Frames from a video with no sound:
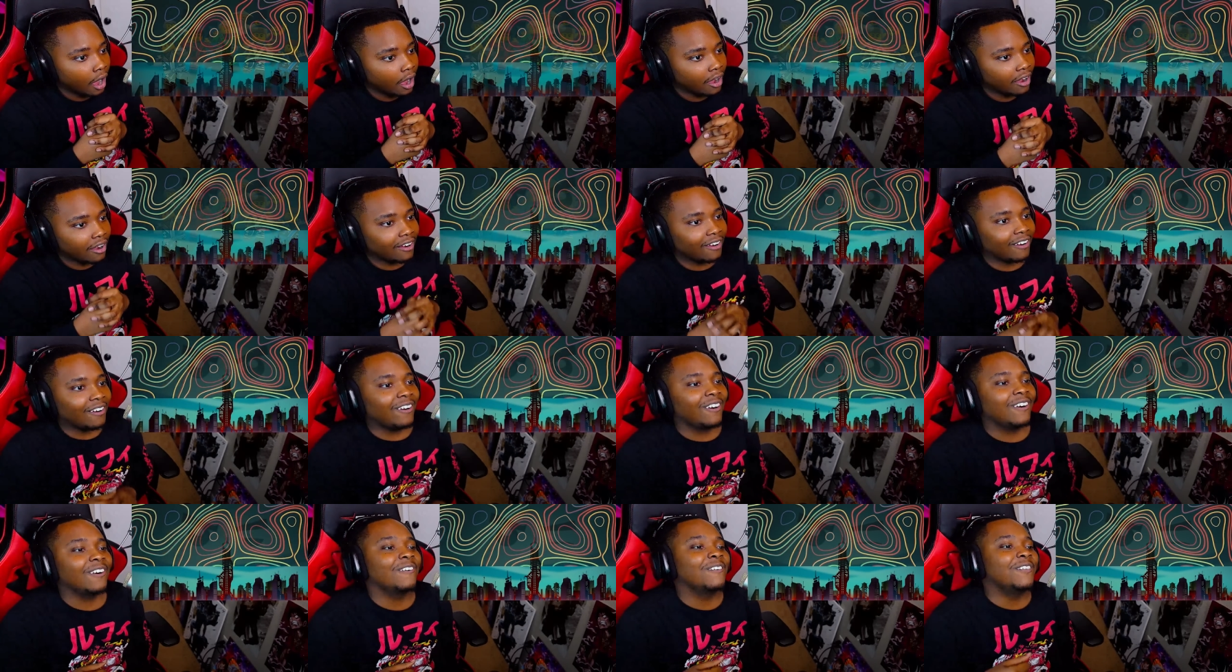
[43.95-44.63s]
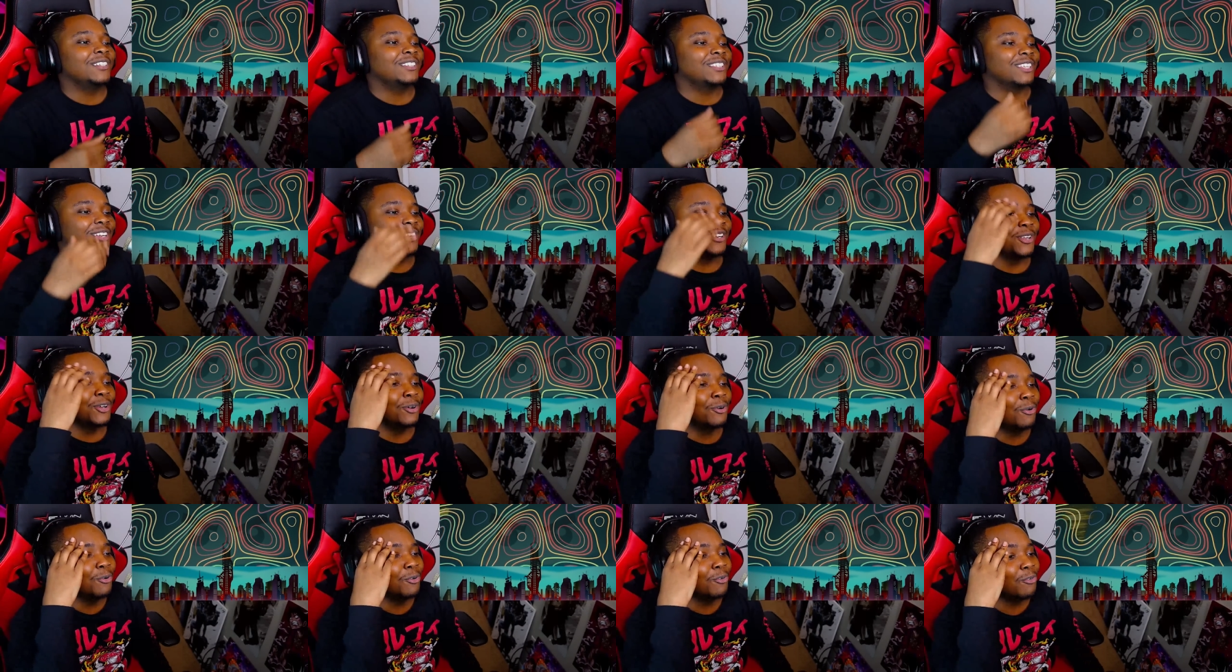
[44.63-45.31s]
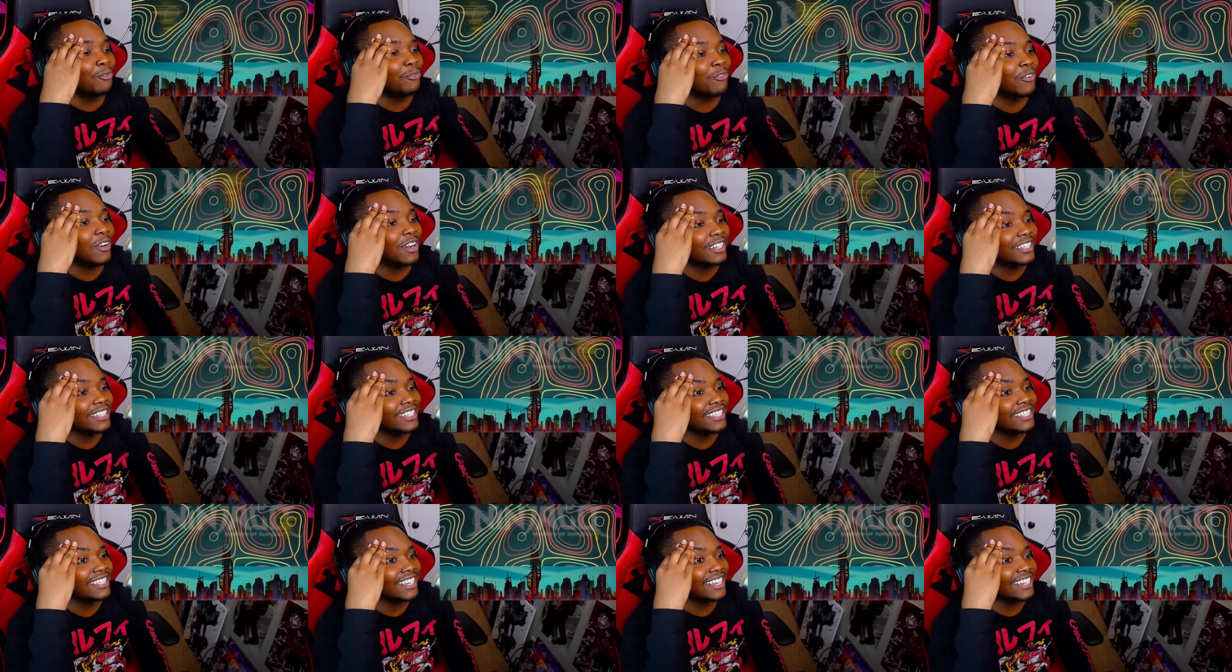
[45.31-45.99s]
Oh, with the new fucking
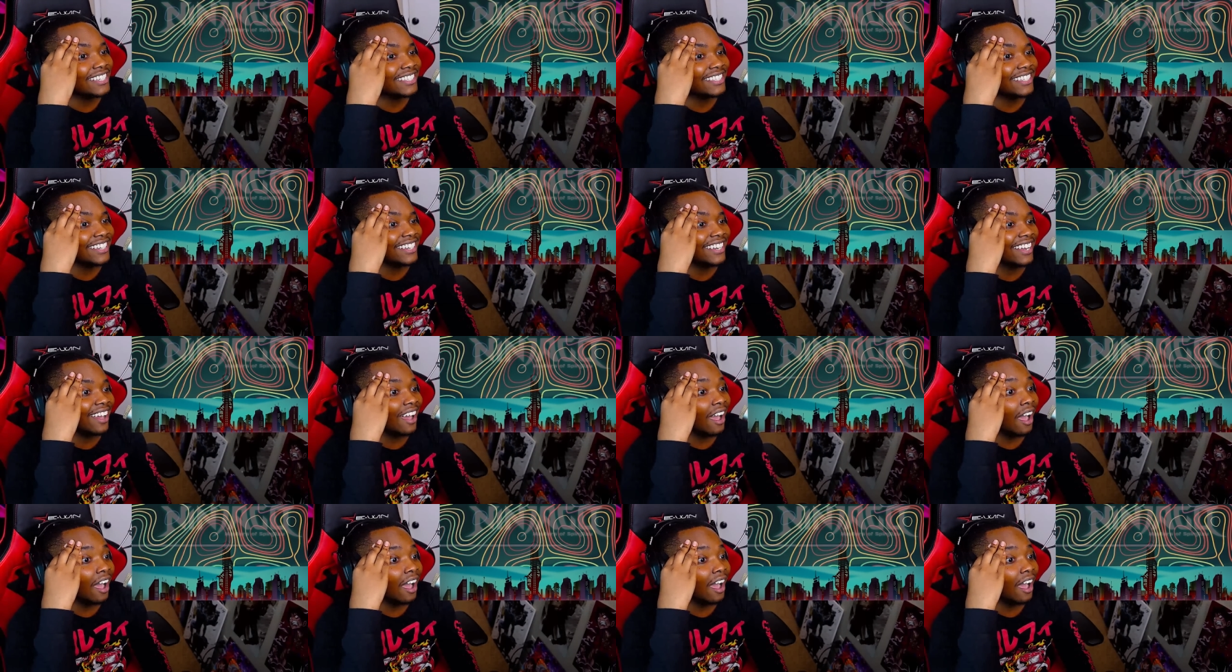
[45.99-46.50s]
sexy.